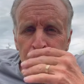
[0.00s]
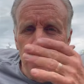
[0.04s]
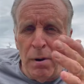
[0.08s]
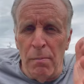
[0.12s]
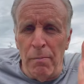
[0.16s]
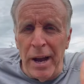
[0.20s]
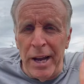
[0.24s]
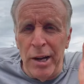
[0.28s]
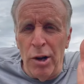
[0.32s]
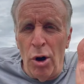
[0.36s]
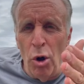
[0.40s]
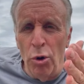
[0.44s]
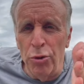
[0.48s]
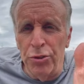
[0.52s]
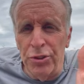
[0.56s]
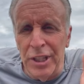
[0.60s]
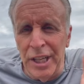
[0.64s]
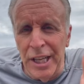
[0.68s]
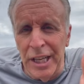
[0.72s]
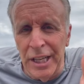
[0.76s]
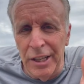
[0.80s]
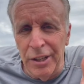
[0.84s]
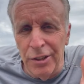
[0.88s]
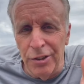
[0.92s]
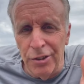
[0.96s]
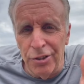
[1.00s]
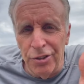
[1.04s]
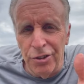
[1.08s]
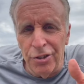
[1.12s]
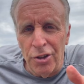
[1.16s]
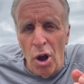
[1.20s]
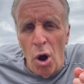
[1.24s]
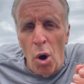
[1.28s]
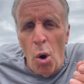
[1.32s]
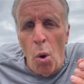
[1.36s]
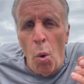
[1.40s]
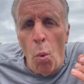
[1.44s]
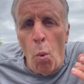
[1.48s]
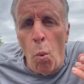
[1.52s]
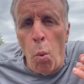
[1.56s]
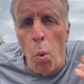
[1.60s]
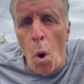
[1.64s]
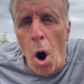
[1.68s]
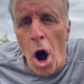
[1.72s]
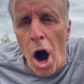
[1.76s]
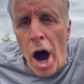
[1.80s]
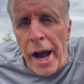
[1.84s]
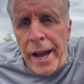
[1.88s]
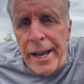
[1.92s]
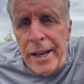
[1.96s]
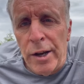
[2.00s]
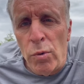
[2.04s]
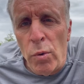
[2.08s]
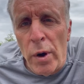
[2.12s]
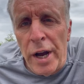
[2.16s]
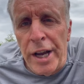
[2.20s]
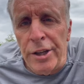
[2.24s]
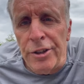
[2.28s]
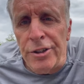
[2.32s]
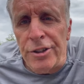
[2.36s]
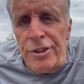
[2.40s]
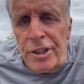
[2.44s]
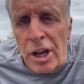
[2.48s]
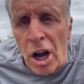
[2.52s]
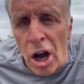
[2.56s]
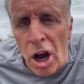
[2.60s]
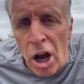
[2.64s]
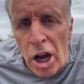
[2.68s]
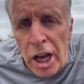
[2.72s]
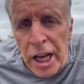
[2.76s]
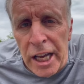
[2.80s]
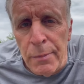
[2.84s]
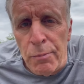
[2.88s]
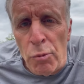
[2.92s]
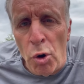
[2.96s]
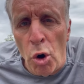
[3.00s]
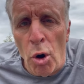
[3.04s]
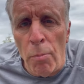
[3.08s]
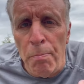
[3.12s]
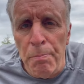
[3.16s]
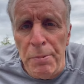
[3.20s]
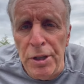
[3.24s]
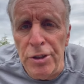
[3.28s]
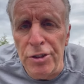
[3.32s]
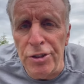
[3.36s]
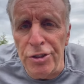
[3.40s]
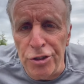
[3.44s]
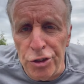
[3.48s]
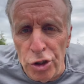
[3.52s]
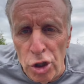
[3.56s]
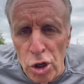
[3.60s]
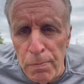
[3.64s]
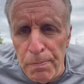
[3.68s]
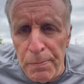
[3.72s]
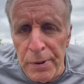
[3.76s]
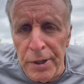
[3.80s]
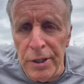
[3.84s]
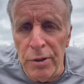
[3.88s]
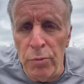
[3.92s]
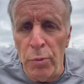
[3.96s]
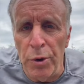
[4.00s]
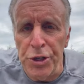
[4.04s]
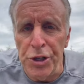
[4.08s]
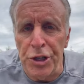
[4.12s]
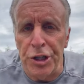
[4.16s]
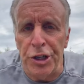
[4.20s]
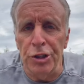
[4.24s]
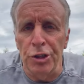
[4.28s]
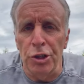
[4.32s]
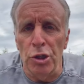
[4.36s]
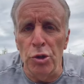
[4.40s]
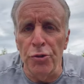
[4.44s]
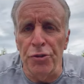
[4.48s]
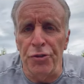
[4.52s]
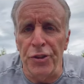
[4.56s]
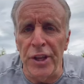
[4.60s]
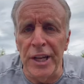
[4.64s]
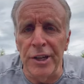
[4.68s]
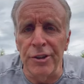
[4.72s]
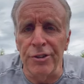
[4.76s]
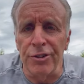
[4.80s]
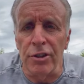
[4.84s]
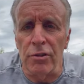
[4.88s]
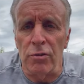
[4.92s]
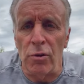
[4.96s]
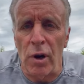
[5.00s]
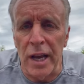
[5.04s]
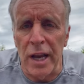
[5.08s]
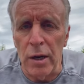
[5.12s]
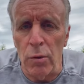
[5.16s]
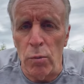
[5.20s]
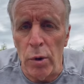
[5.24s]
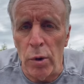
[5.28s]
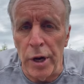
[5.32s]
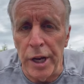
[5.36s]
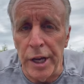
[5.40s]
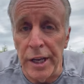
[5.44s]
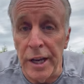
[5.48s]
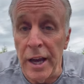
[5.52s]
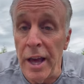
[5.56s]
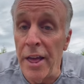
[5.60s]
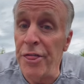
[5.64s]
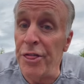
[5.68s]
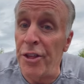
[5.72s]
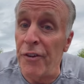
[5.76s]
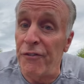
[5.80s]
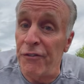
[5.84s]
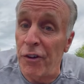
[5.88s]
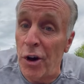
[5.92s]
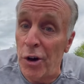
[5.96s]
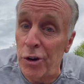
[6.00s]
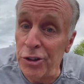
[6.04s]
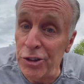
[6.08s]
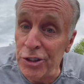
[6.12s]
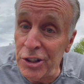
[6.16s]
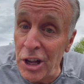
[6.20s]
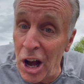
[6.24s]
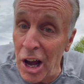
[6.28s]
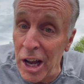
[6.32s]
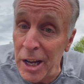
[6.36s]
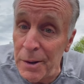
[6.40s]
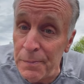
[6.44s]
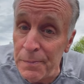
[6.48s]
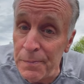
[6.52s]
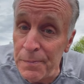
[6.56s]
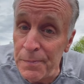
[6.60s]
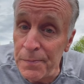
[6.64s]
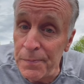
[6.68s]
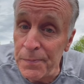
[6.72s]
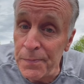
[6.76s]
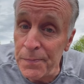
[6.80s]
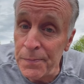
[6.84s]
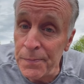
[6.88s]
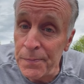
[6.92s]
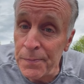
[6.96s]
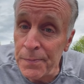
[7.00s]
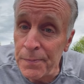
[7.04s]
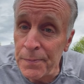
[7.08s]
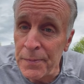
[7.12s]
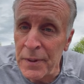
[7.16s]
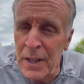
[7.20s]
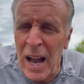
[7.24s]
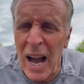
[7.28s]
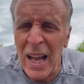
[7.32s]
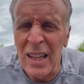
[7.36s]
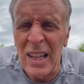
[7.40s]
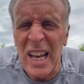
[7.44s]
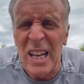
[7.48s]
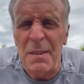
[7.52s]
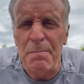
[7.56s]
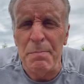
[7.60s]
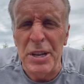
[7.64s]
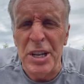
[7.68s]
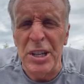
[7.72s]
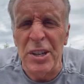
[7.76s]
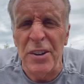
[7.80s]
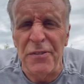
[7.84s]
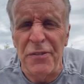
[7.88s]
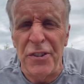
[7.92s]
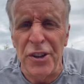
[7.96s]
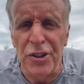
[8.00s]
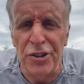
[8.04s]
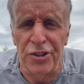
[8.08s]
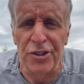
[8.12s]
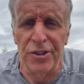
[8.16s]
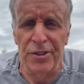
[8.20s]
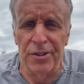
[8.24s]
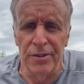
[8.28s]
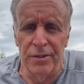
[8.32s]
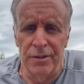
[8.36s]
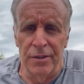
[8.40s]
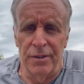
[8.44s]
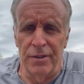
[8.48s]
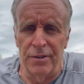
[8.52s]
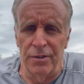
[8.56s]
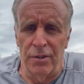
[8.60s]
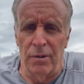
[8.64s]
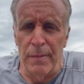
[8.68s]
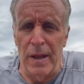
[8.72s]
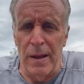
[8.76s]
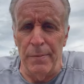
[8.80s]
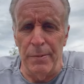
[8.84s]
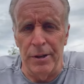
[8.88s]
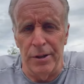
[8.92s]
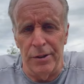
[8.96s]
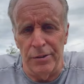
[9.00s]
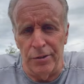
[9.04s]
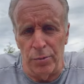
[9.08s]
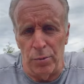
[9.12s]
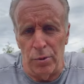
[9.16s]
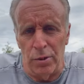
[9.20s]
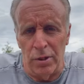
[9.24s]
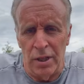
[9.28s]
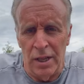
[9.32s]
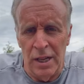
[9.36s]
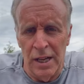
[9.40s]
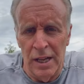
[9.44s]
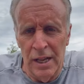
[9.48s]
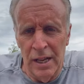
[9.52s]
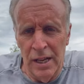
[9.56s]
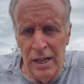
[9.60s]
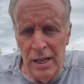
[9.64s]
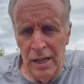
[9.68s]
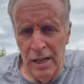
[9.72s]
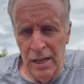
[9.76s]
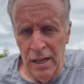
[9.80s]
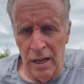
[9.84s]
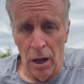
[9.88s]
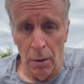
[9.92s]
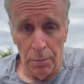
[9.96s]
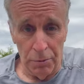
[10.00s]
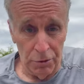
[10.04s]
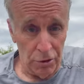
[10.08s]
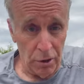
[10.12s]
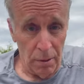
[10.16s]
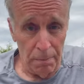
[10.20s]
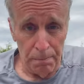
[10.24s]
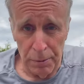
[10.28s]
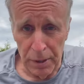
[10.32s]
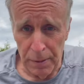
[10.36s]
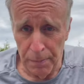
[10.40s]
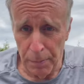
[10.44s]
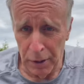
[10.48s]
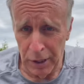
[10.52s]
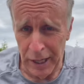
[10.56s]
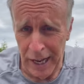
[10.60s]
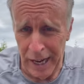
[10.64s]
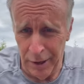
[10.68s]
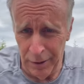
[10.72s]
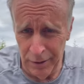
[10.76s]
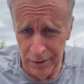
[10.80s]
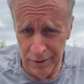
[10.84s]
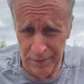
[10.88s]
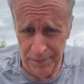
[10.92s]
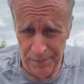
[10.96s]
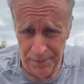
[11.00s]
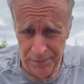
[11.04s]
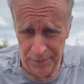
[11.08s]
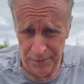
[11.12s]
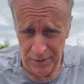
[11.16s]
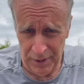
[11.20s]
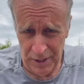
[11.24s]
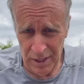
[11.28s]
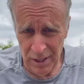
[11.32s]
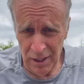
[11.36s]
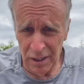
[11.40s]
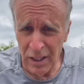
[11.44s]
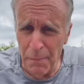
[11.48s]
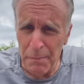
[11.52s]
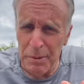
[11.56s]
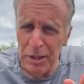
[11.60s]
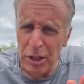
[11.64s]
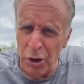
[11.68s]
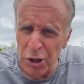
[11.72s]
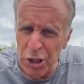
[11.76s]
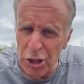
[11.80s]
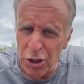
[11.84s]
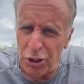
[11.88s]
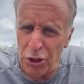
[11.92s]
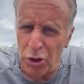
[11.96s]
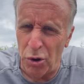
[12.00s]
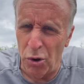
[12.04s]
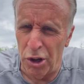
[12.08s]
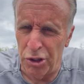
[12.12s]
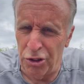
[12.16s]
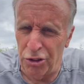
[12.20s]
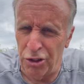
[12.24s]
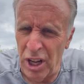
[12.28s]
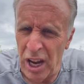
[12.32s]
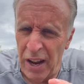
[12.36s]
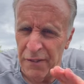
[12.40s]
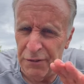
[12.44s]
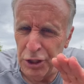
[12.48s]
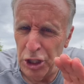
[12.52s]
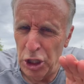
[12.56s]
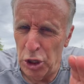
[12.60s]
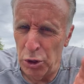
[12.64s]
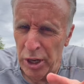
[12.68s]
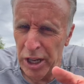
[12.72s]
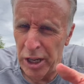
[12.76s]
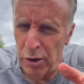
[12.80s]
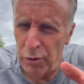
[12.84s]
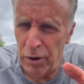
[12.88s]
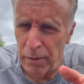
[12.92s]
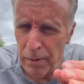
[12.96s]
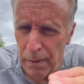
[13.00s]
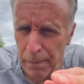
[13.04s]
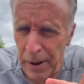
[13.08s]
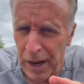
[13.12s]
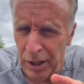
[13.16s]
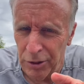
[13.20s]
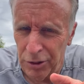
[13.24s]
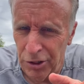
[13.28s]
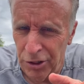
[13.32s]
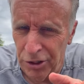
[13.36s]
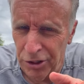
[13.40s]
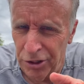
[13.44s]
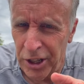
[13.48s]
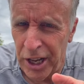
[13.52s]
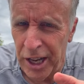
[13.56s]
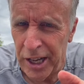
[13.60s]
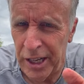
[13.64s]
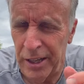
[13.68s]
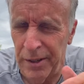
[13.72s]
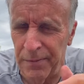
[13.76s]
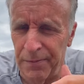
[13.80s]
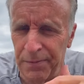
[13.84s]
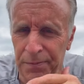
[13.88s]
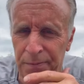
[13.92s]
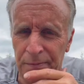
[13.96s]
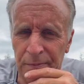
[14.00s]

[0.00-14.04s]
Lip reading: But my whole thing is, why waste time or be stupid when you could do things the right way the first time? I like being efficient. So maybe this will help some people out. Let me know your thoughts after you hear what I'm about to say.